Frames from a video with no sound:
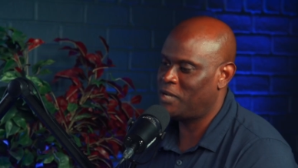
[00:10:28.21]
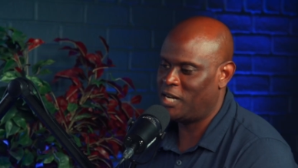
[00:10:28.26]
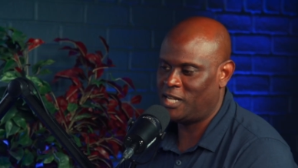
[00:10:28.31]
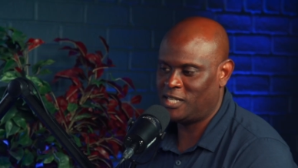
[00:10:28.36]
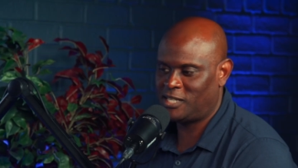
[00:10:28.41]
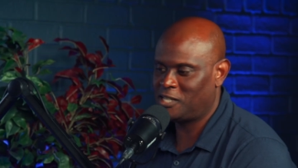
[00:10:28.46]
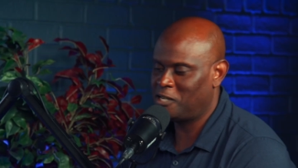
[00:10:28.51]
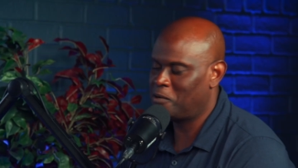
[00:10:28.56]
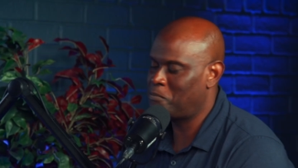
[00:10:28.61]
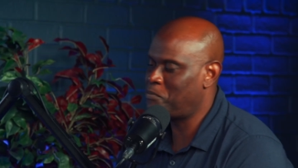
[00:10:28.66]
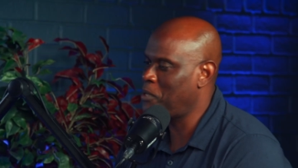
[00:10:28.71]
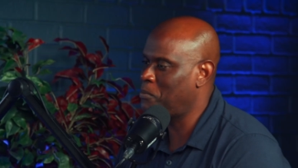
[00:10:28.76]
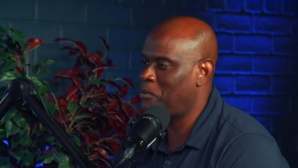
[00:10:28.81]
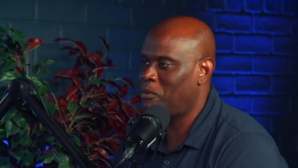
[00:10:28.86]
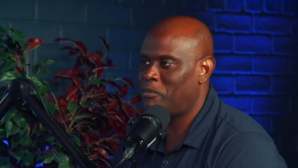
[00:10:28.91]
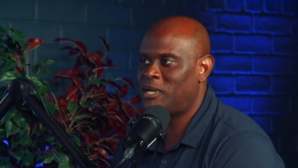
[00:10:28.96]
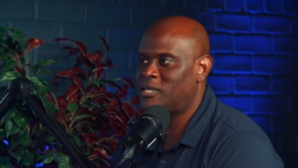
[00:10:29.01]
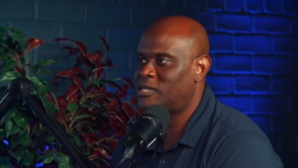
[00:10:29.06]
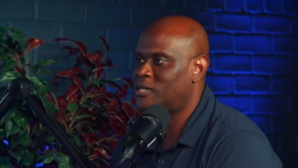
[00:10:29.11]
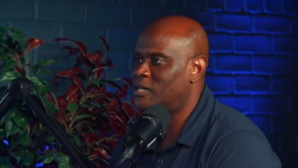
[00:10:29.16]
yeah. it is still a people
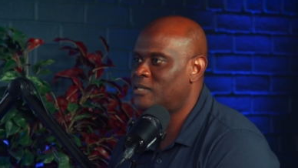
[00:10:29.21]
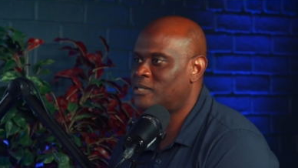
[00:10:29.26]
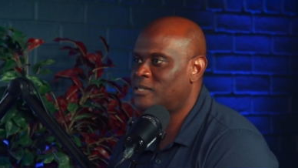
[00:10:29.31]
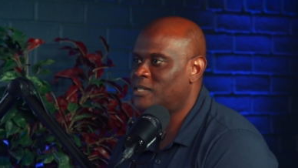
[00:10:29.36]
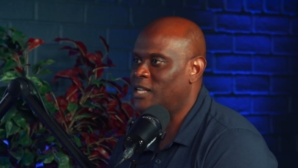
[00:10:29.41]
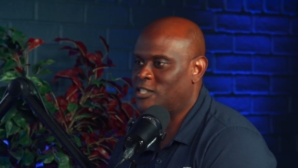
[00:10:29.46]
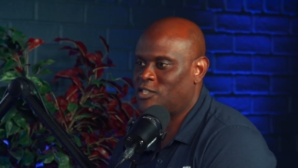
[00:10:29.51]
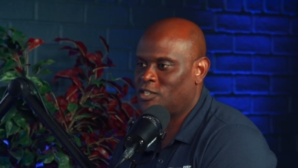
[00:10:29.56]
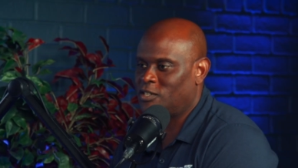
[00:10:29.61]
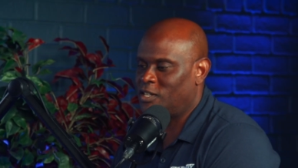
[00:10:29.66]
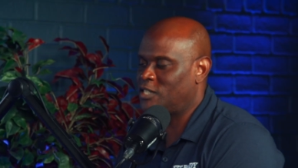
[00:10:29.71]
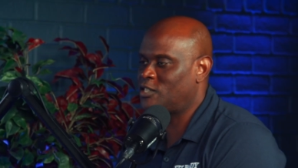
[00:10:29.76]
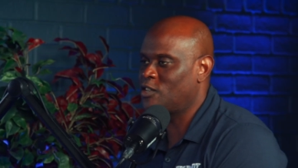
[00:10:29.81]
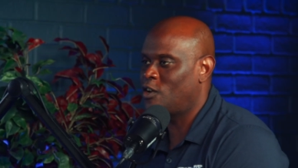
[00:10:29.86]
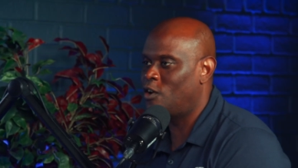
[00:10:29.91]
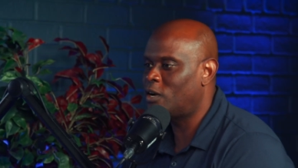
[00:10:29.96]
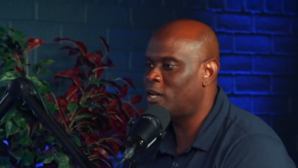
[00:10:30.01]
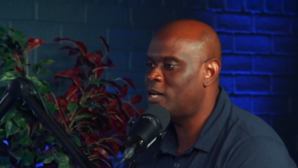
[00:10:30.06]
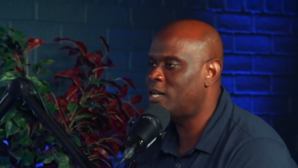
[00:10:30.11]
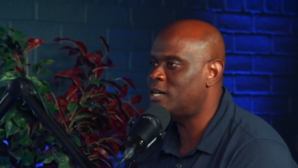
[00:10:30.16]
business. Yep. That's that's
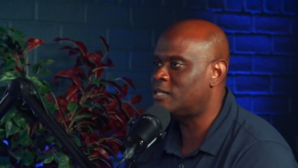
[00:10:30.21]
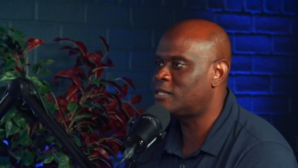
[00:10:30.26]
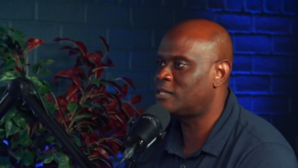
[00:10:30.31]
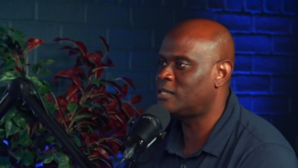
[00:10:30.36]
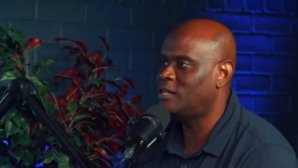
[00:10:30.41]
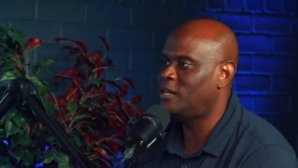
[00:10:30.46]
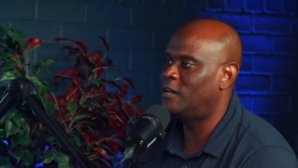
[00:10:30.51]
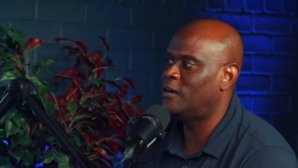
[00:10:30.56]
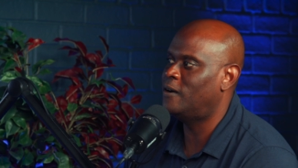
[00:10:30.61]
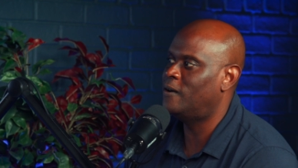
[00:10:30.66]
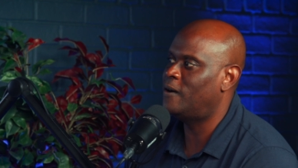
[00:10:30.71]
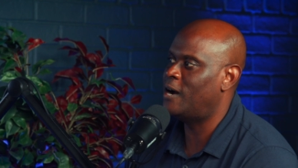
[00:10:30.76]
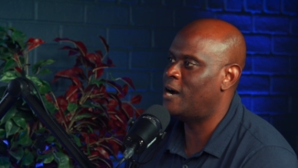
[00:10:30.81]
all it is, you know.